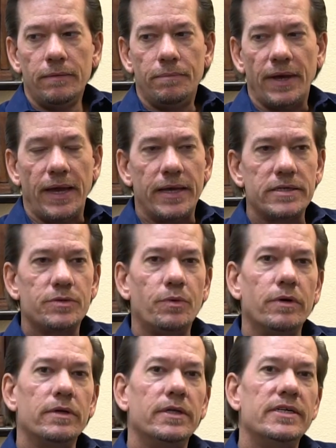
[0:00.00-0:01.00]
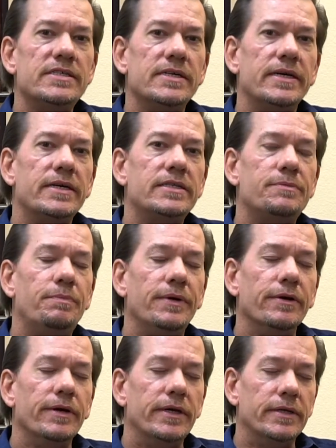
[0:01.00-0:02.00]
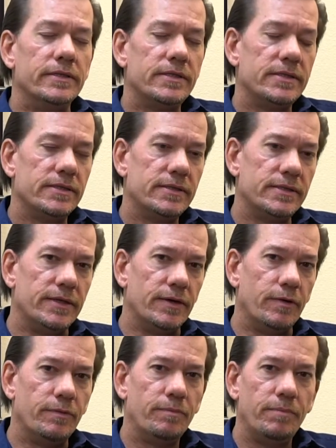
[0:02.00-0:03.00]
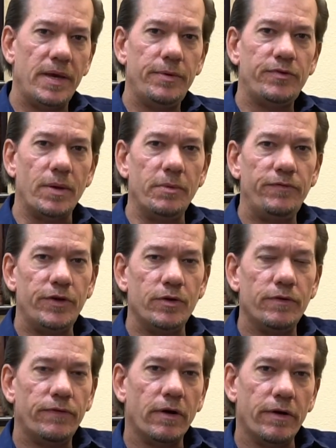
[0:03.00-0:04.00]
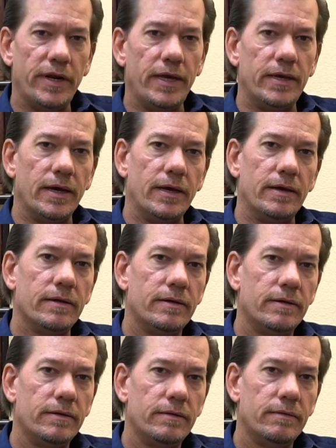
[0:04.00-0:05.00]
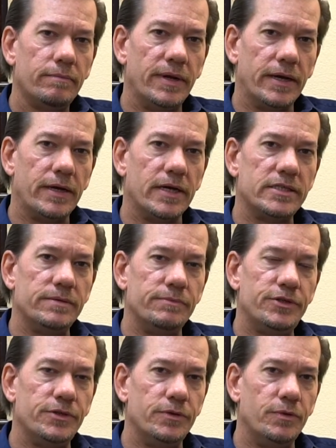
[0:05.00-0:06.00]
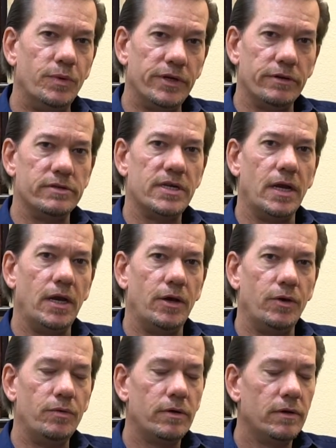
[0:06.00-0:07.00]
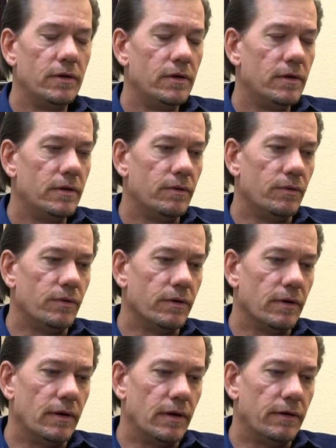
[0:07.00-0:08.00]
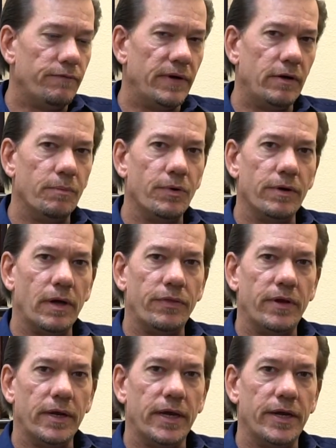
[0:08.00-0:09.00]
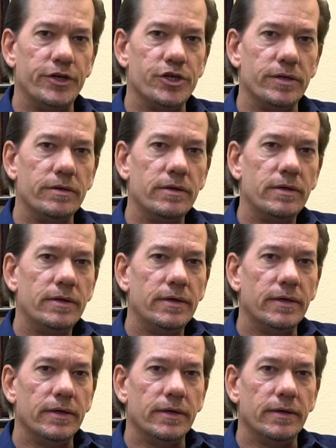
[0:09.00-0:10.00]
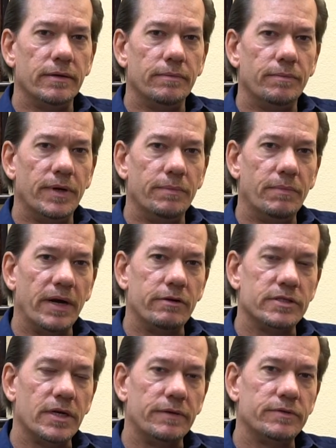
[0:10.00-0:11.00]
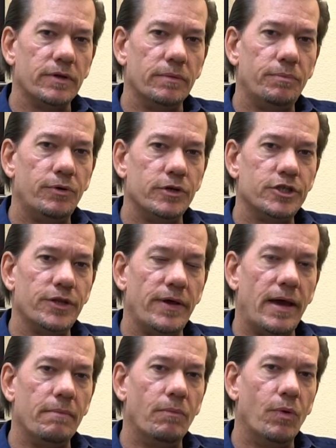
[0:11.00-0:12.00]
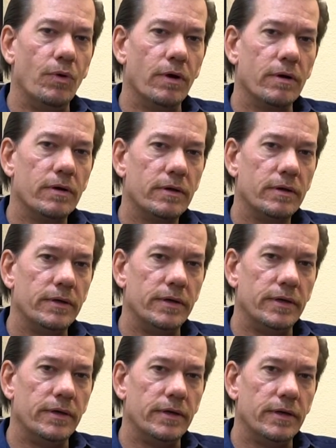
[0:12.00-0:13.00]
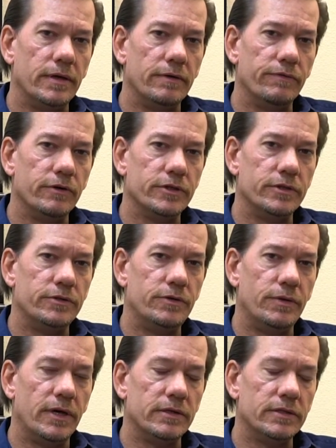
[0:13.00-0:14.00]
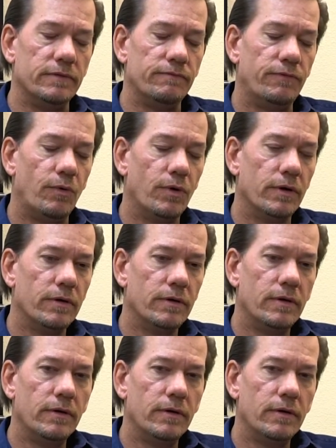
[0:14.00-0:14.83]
Passwordless experience. So maybe some of you have already been accustomed to Windows Hello or fingerprint authentication. But Microsoft's going to push that more in version 2004,